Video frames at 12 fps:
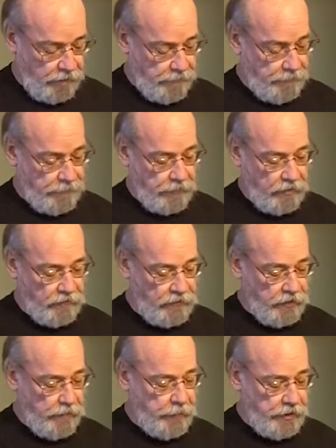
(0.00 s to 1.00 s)
Um,
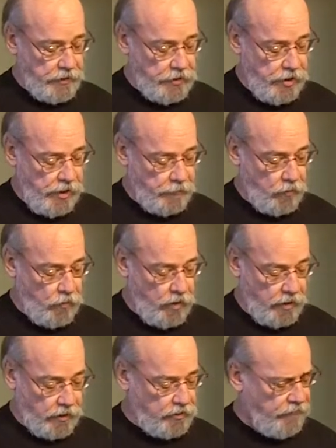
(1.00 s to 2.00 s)
Philippians chapter 1.